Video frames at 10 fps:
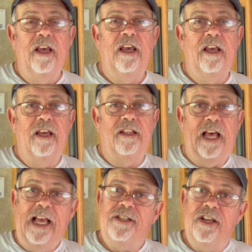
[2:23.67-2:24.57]
And
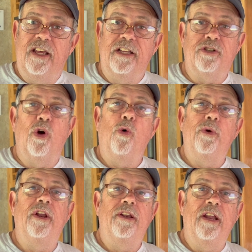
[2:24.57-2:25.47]
lastly, it's
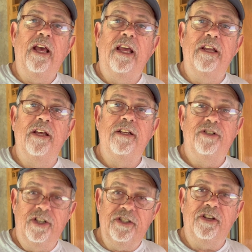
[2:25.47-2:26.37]
cold at night
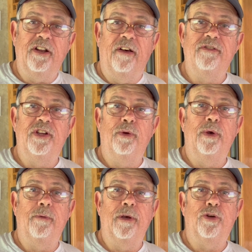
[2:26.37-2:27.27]
just enough so
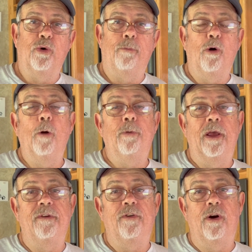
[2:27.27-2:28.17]
we can make sure our
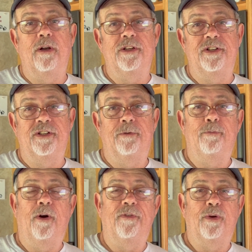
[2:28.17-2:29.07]
propane furnace is in
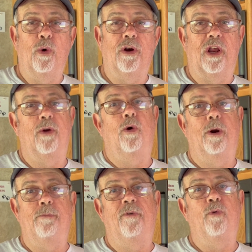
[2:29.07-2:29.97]
perfect working
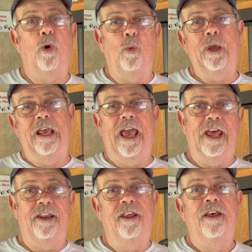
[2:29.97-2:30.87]
order before we
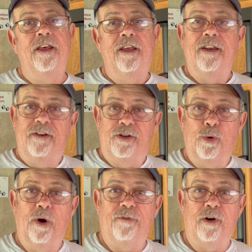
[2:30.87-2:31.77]
head
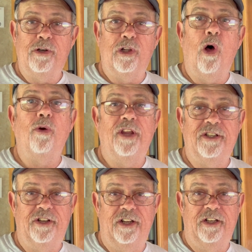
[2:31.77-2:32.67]
to our first long
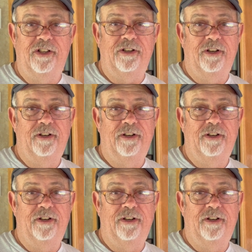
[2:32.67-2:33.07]
destination.